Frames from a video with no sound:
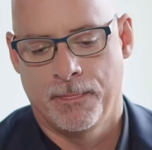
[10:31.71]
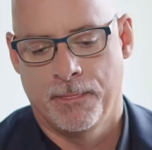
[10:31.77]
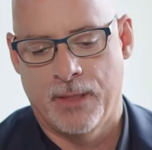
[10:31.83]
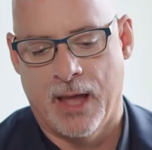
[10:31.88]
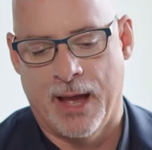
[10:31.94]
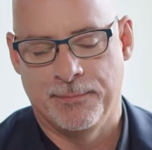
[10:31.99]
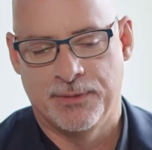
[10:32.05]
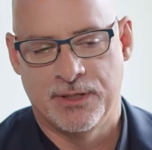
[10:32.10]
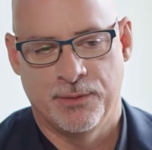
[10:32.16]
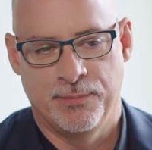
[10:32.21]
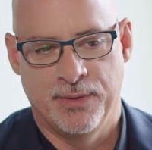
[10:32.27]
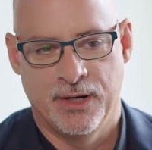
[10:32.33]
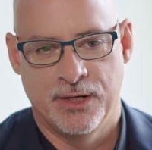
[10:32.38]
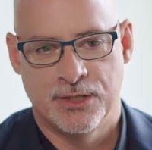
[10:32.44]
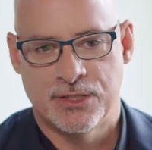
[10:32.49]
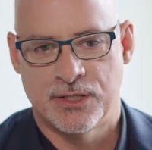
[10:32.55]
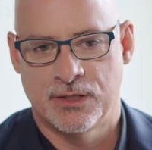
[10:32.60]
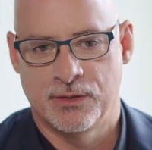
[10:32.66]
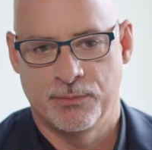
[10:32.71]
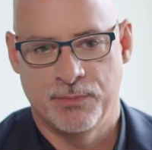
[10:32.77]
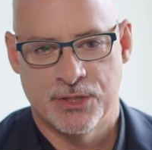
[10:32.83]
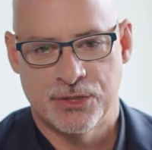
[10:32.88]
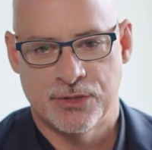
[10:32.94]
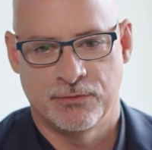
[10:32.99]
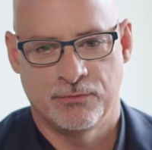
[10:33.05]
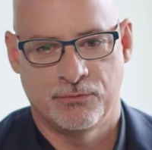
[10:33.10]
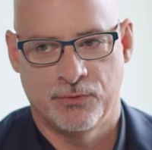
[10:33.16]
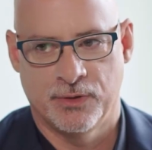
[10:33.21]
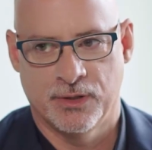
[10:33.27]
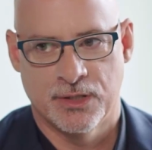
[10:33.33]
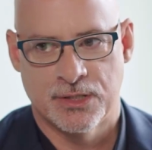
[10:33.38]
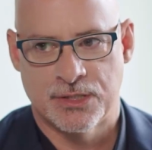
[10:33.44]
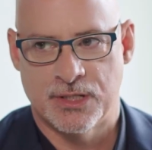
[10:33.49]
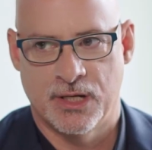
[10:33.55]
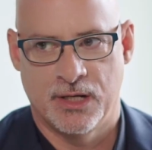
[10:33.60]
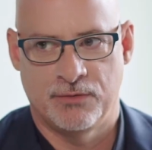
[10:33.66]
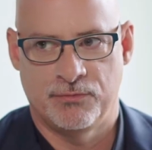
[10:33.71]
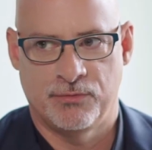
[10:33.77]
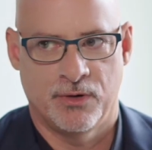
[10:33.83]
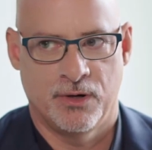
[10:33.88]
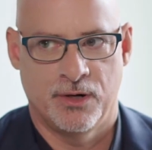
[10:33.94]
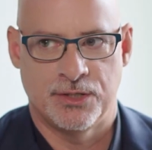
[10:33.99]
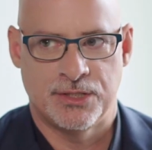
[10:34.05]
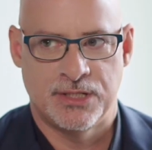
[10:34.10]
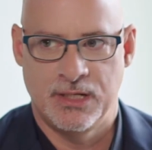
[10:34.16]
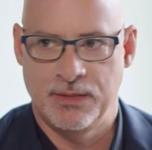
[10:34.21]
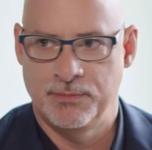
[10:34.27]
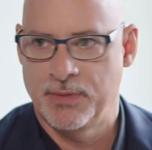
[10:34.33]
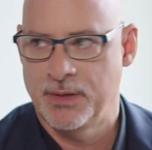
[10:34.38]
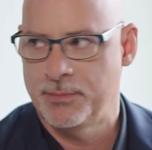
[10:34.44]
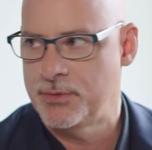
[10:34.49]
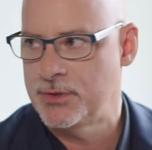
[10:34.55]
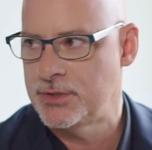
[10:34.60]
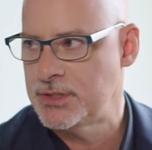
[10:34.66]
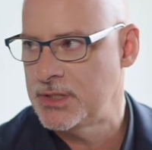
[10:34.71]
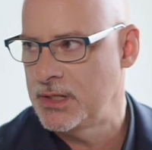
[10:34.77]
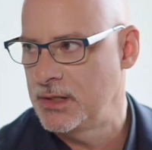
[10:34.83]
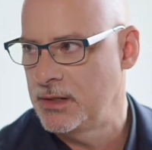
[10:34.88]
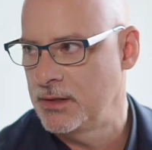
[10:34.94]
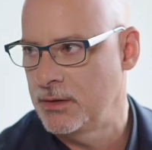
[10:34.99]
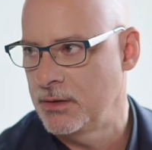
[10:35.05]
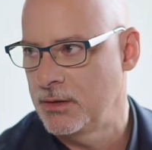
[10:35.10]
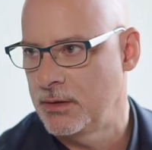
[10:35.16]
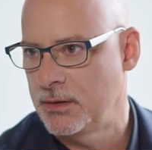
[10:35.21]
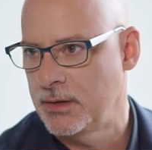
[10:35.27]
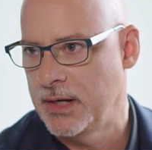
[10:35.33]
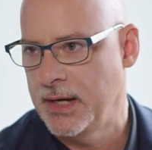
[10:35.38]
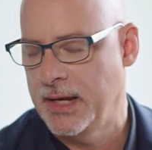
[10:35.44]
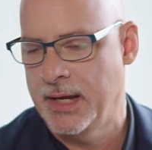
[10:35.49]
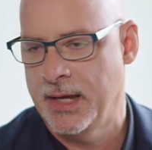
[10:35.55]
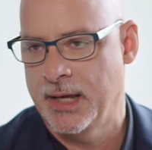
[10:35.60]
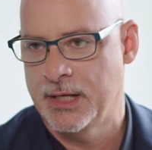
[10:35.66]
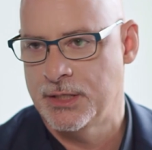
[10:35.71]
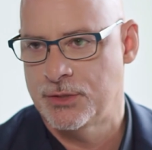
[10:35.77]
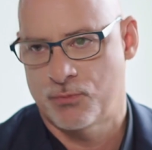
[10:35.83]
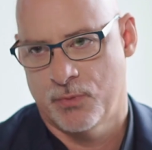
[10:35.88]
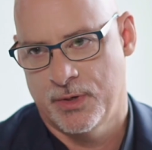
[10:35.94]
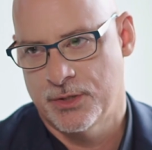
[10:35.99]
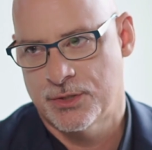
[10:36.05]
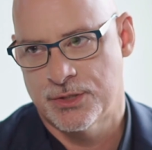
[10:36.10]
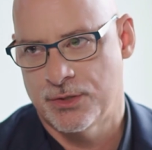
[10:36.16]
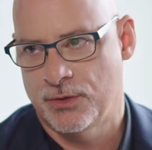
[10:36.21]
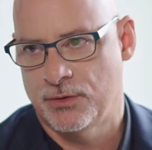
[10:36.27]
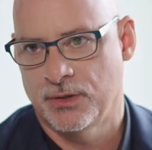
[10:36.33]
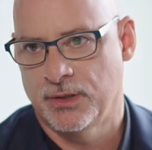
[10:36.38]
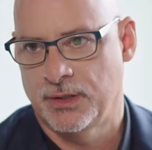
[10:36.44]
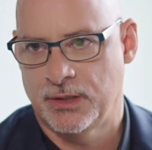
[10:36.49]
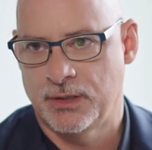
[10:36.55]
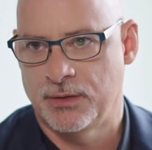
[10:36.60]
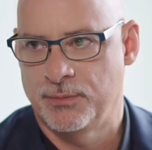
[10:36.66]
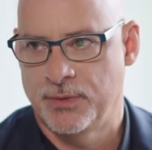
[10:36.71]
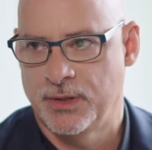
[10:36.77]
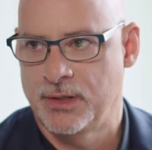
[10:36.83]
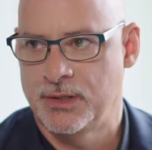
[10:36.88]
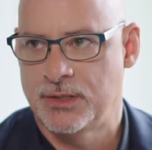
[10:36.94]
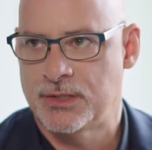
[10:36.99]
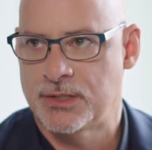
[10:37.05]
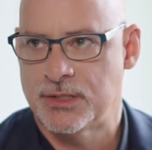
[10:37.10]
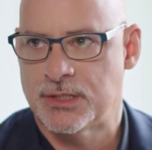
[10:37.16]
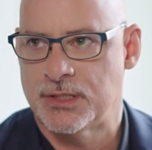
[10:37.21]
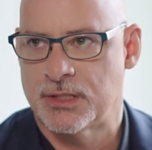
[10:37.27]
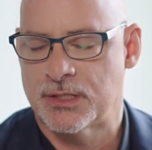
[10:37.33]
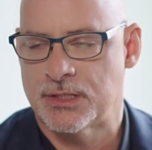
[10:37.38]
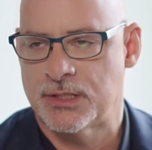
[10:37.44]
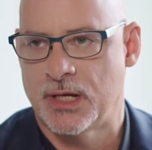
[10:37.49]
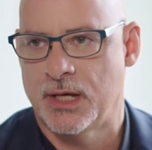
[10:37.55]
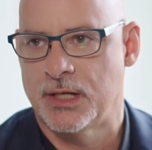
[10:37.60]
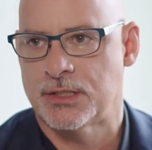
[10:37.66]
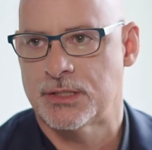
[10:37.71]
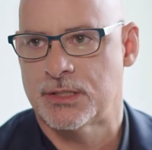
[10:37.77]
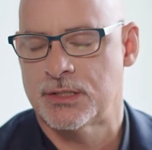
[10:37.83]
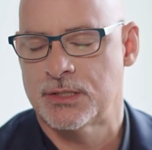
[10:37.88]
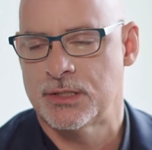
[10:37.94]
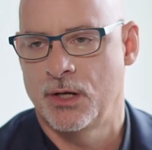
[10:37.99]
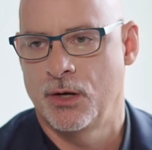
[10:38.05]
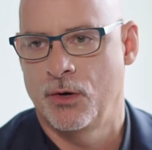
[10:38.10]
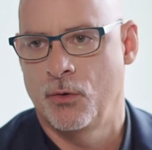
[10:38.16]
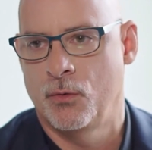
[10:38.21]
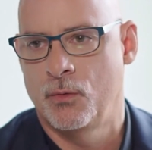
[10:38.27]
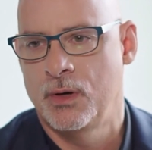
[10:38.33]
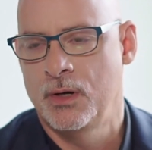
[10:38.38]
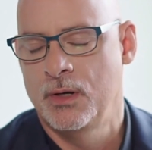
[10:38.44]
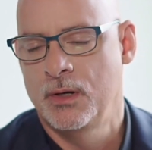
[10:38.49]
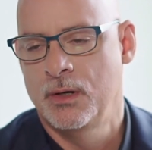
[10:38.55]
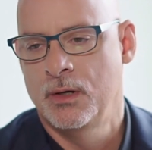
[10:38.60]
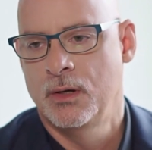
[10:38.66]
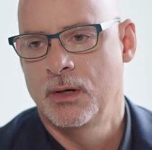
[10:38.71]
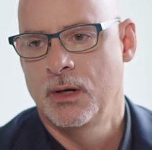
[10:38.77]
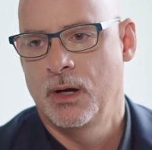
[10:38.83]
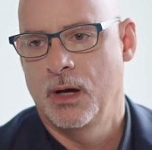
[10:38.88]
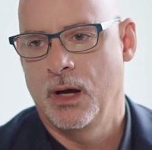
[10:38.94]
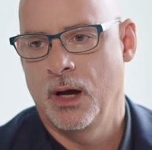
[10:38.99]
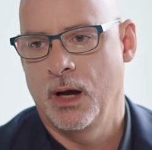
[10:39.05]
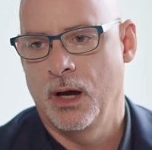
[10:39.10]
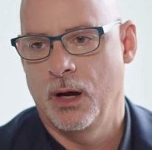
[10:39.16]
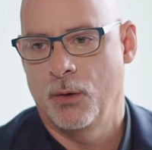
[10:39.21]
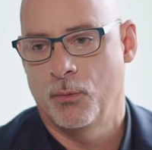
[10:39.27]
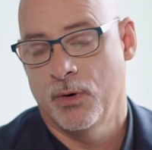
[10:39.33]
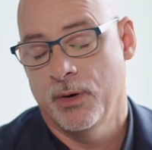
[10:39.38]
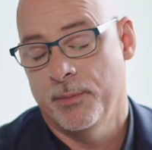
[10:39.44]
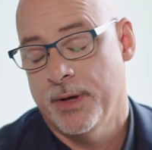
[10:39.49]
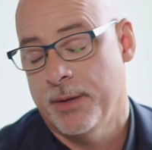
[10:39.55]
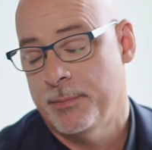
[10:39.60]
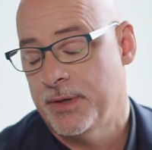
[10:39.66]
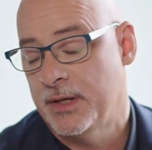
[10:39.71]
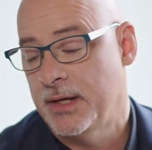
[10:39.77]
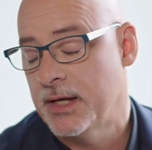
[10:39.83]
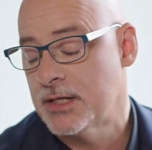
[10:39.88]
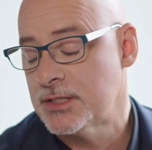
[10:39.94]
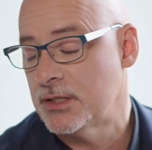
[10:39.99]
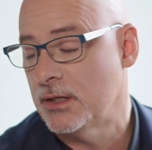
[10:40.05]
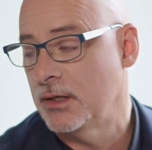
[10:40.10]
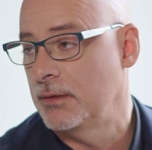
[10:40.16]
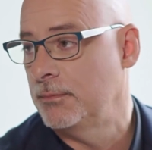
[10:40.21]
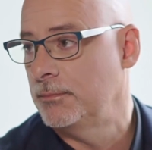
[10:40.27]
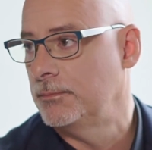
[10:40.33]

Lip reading: I'm committed to the mission of real estate for our team members here, and we're certainly committed to success. So we're about being excellent.